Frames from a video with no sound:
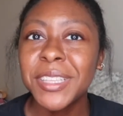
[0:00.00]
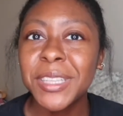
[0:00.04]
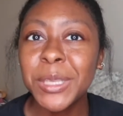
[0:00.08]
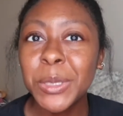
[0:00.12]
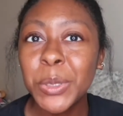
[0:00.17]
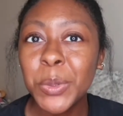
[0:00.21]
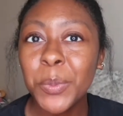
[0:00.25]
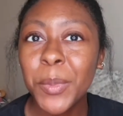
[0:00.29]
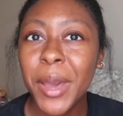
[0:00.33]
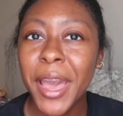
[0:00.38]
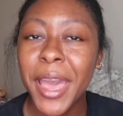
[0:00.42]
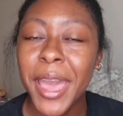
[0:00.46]

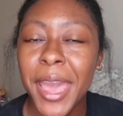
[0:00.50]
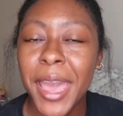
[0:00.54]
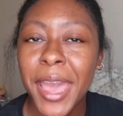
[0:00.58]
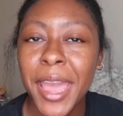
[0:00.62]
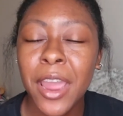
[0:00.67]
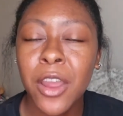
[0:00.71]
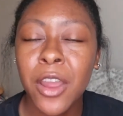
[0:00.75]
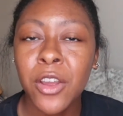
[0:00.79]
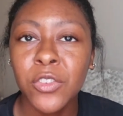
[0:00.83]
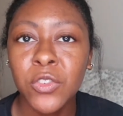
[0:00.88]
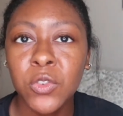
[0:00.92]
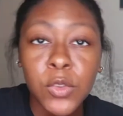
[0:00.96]
to my
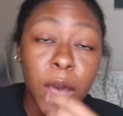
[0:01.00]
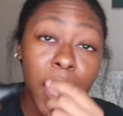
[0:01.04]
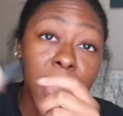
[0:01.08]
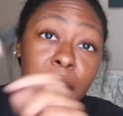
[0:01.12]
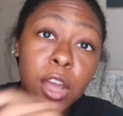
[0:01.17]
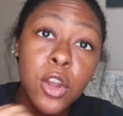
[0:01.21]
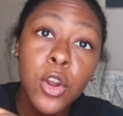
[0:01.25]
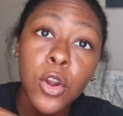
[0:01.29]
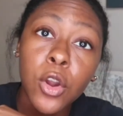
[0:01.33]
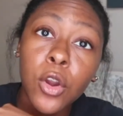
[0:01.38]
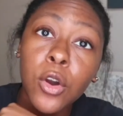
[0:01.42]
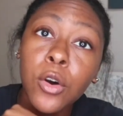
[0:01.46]
hair so I
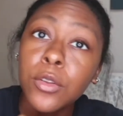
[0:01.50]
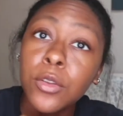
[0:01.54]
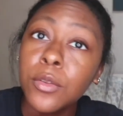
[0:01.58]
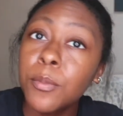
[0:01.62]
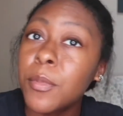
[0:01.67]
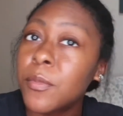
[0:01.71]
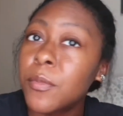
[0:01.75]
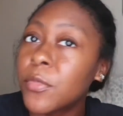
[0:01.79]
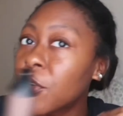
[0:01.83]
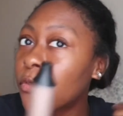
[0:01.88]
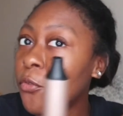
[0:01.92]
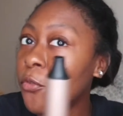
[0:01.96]
had
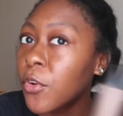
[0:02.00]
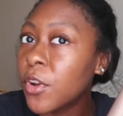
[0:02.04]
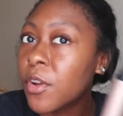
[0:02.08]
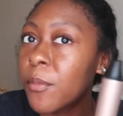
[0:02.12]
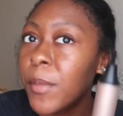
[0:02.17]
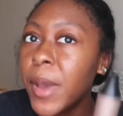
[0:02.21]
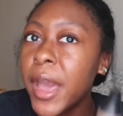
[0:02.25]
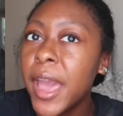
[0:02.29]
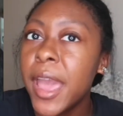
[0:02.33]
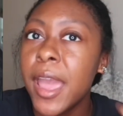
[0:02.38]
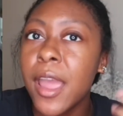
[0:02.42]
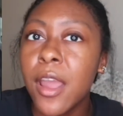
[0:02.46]
curled the front
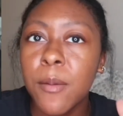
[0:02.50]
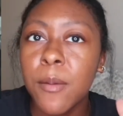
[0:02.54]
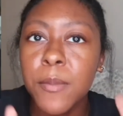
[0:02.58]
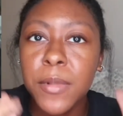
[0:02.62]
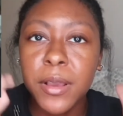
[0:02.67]
of my hair